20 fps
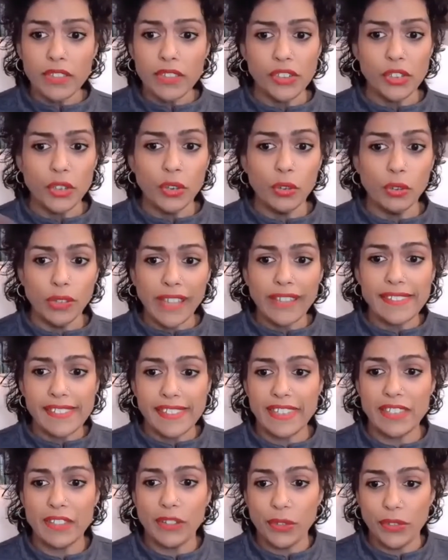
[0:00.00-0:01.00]
So let's
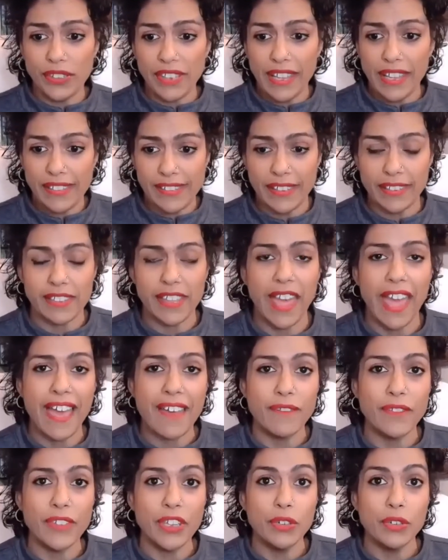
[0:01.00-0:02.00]
see those yeses.
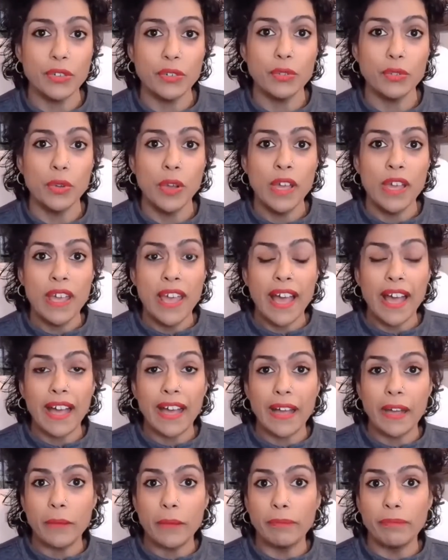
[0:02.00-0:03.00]
Have you,
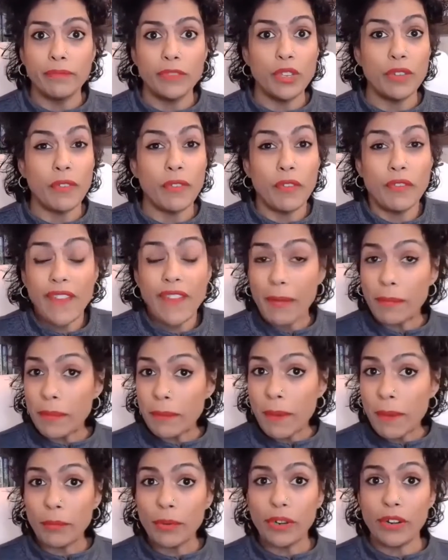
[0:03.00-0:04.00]
do you have a
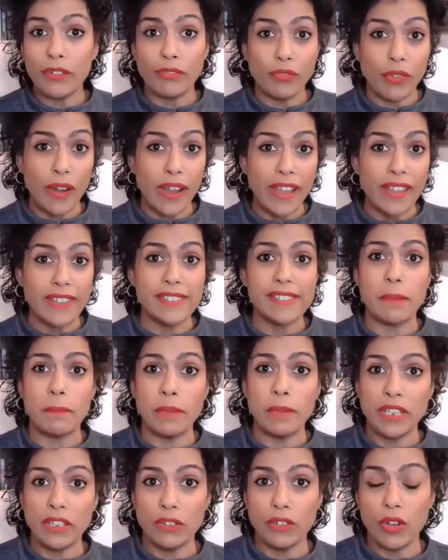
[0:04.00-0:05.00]
family member, a friend,
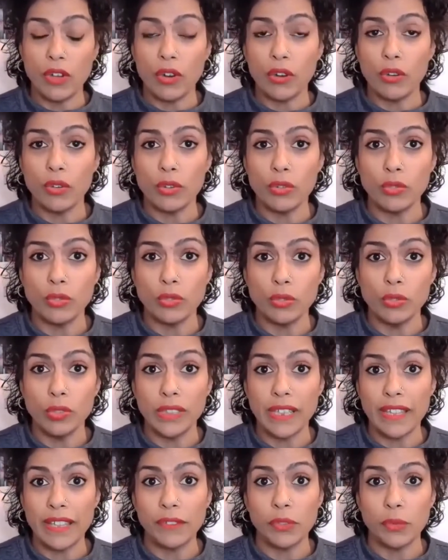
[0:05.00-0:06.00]
somebody you know who
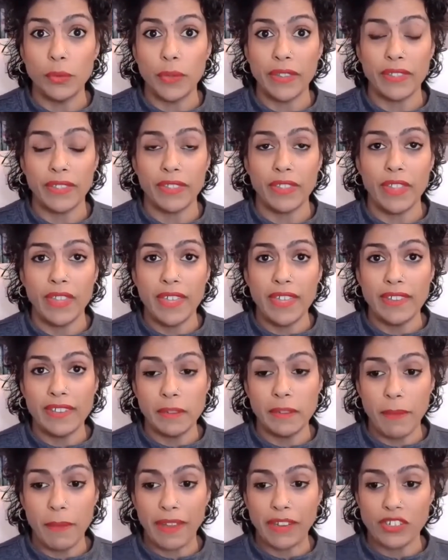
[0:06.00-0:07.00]
lives with
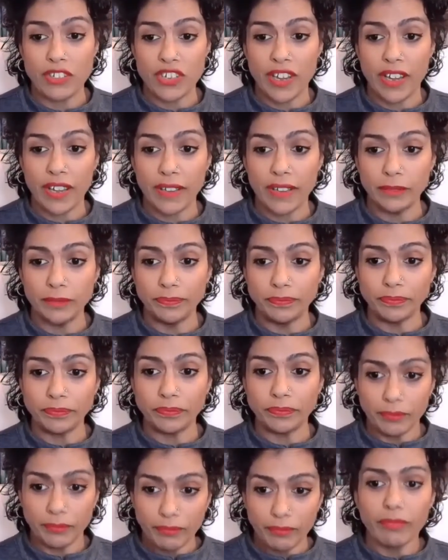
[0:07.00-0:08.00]
dementia?
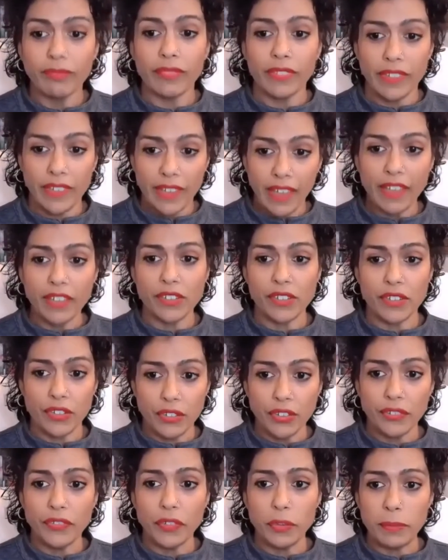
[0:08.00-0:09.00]
Yeah, so
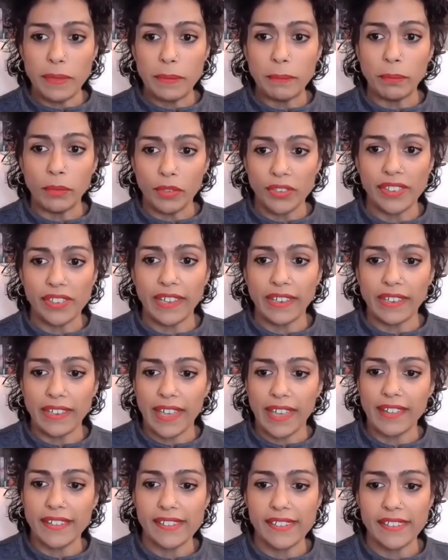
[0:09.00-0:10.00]
there's a few people saying
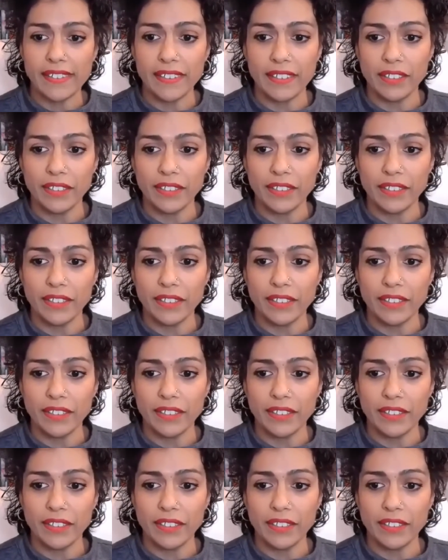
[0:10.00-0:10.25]
yes.